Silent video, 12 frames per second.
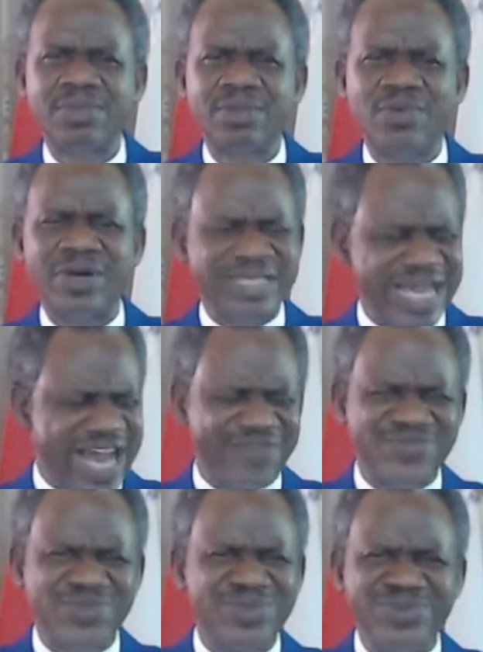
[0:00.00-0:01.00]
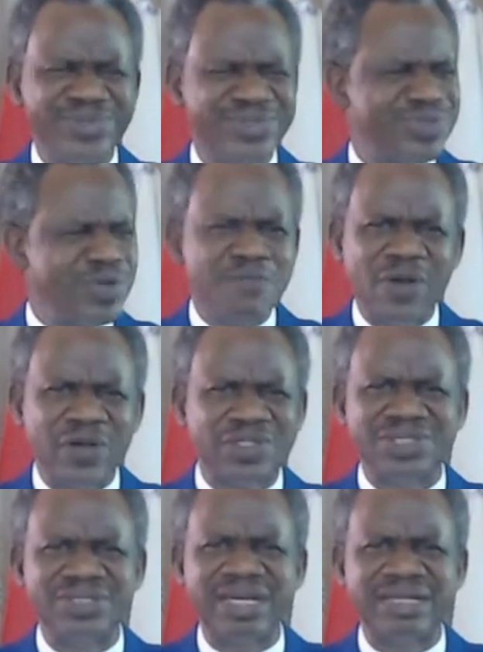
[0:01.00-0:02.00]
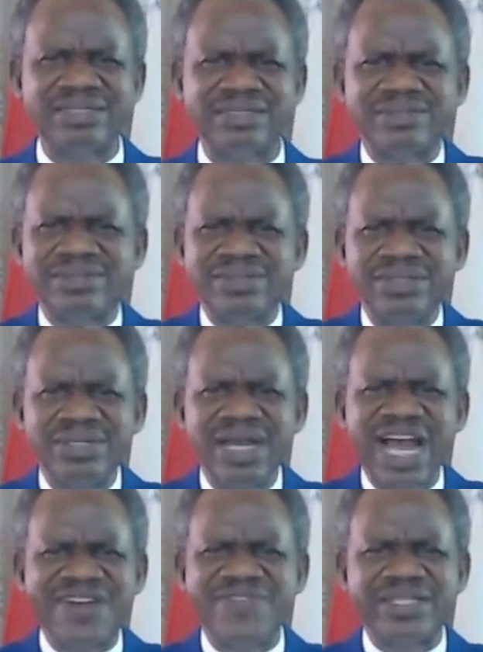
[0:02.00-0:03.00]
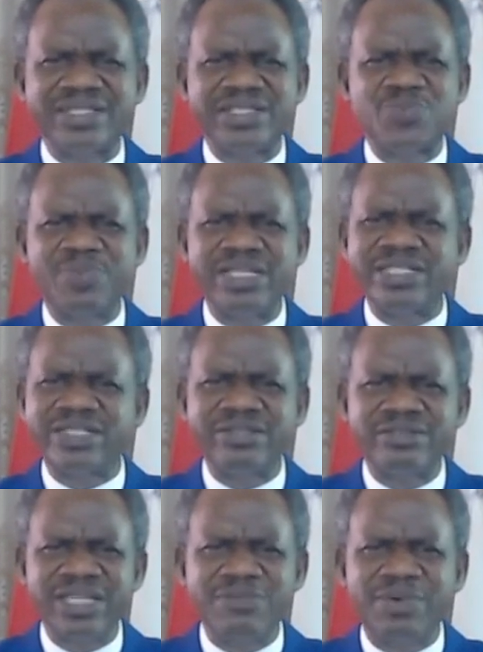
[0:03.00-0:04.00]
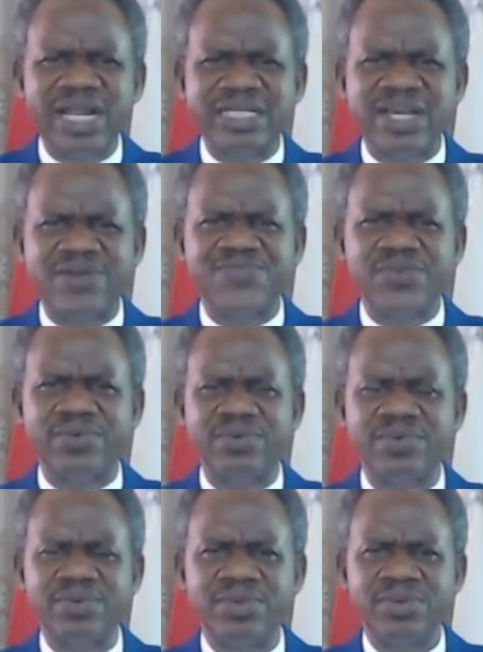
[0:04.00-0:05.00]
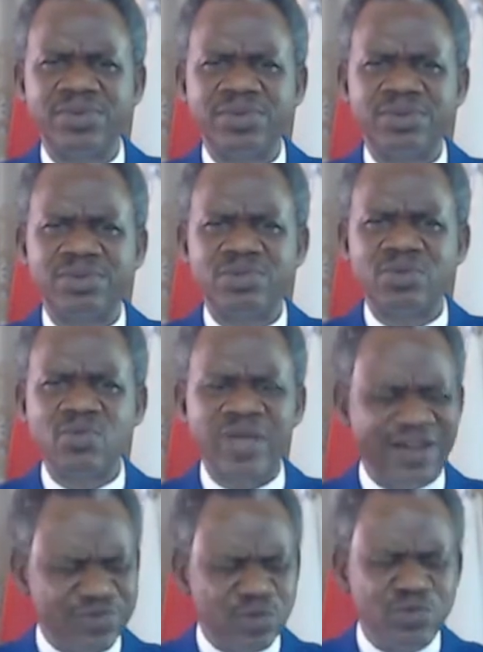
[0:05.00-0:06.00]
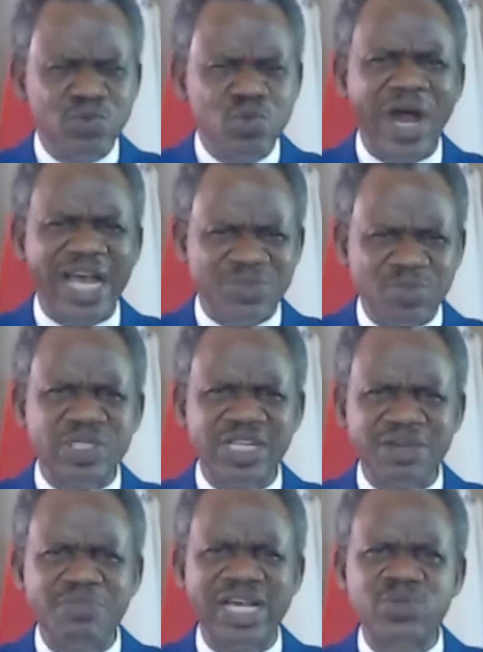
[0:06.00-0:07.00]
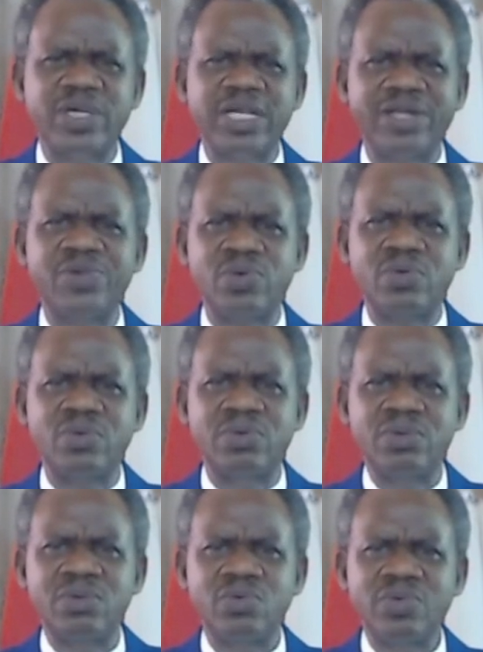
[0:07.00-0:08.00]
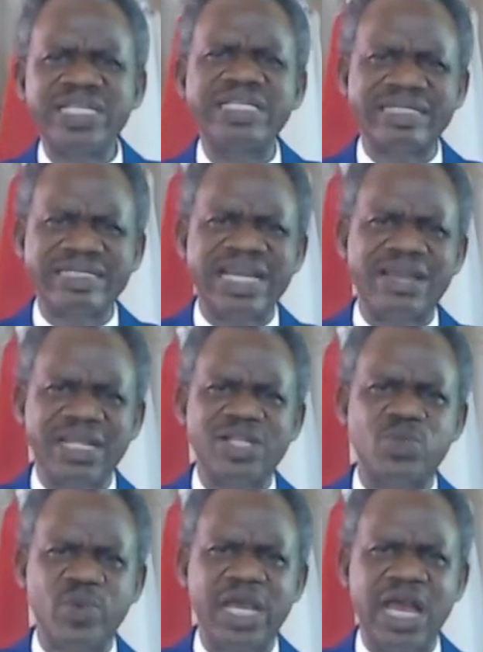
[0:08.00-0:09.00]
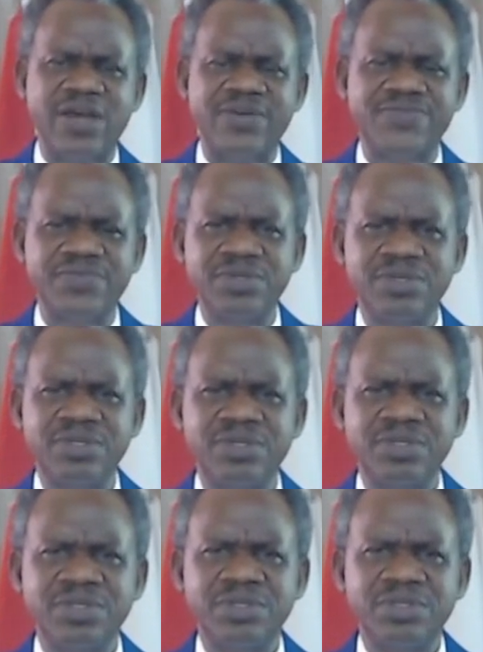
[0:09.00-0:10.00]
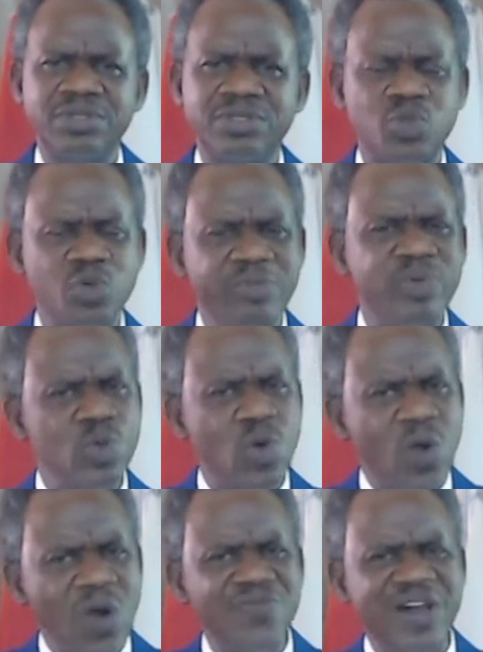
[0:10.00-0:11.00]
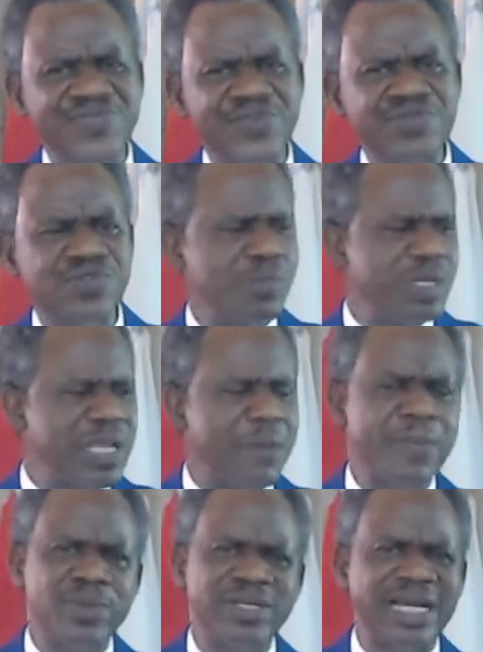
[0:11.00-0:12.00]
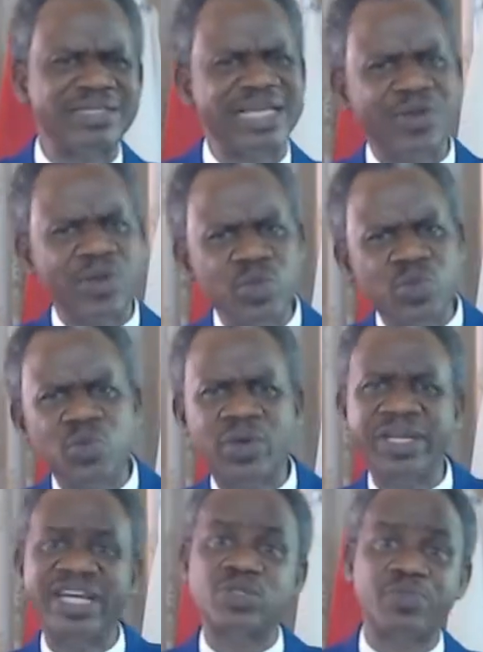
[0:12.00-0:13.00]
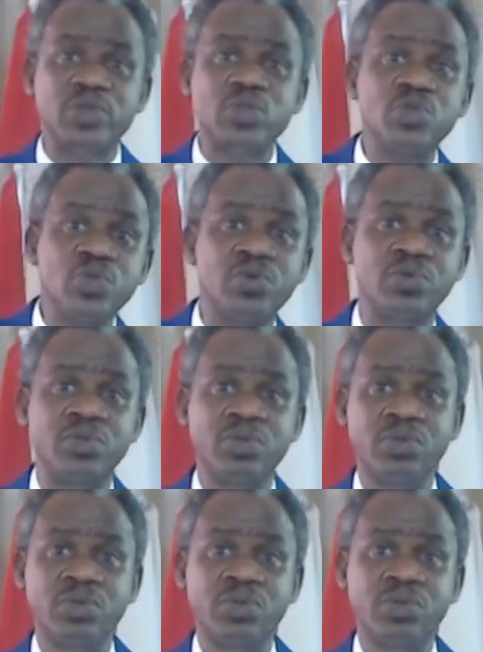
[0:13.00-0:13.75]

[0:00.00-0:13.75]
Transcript: What I have to do is so much that harvest is plenty, laborers are few. So we have to do as much labor as we can do within the time that we have to be able to cover for some other people that are not doing what they're supposed to do.